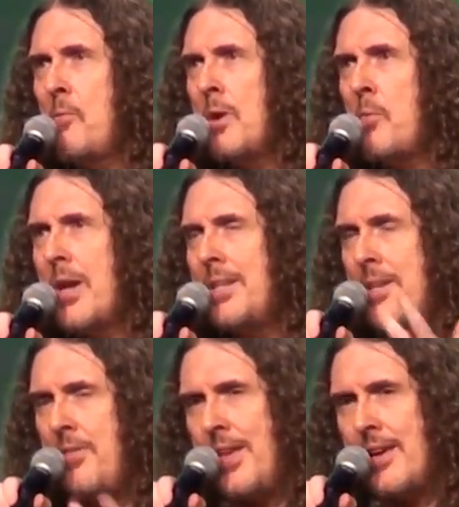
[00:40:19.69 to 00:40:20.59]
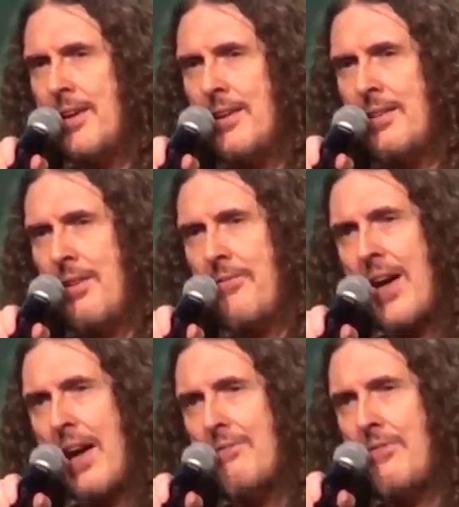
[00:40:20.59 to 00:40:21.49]
When, when I did the uh, the
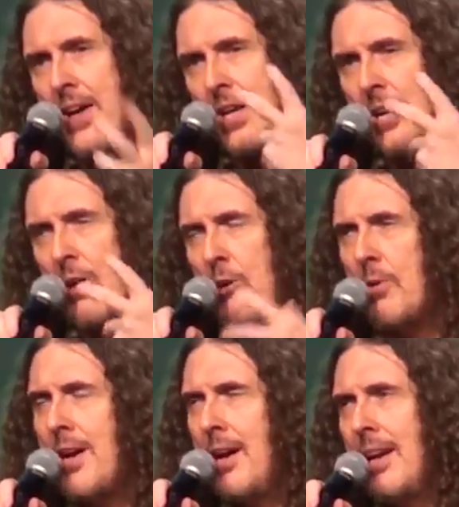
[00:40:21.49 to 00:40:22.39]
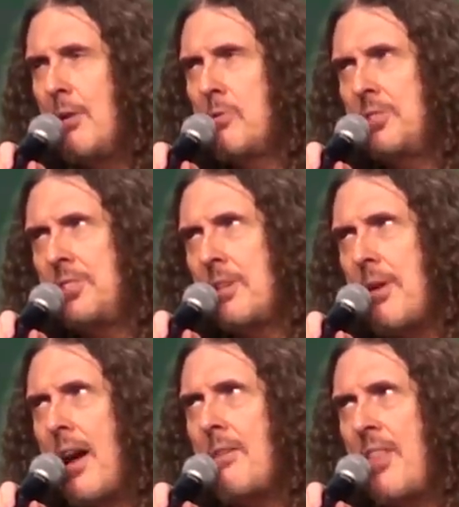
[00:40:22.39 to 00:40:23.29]
Fat video, it was
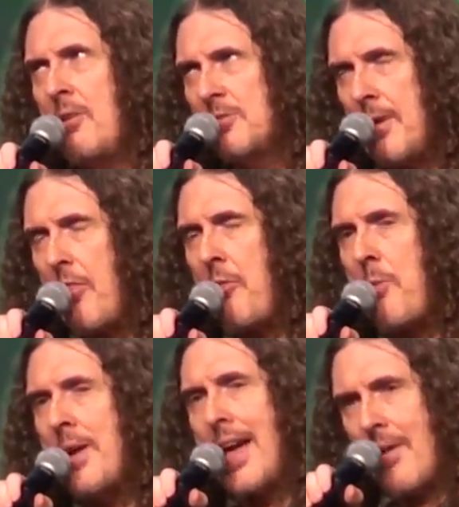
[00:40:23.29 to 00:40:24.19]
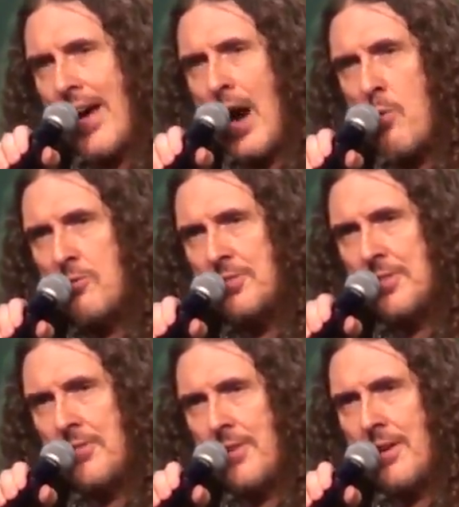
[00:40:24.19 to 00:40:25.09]
uh, I, I think it was about three and a half hours
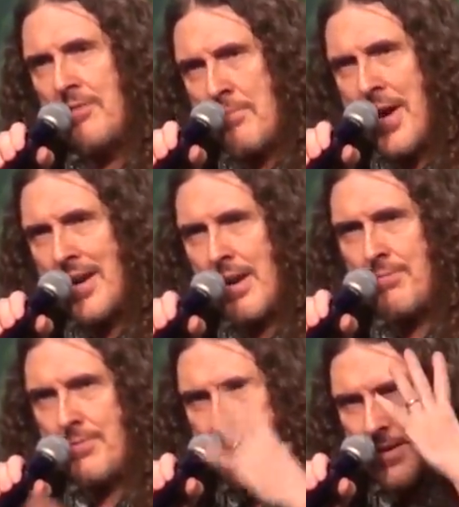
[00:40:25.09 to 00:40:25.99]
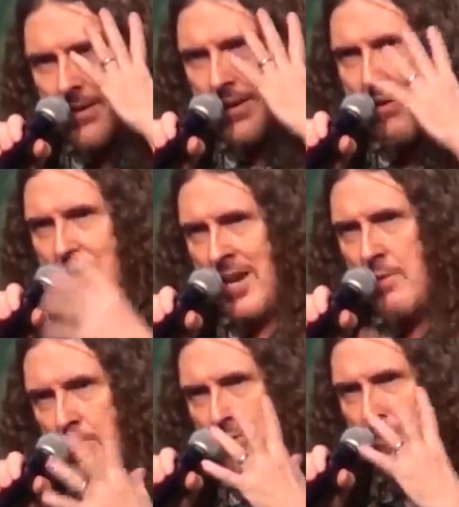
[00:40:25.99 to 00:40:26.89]
of, of makeup uh, every
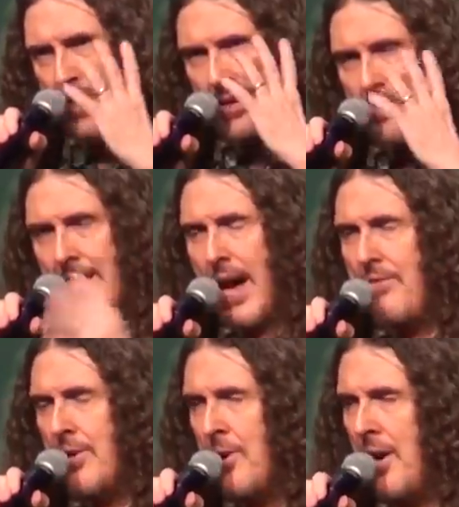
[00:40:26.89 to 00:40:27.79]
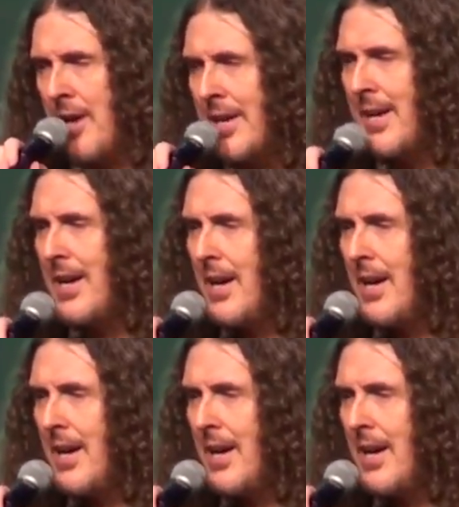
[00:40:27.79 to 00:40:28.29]
time I put the uh, the outfit on.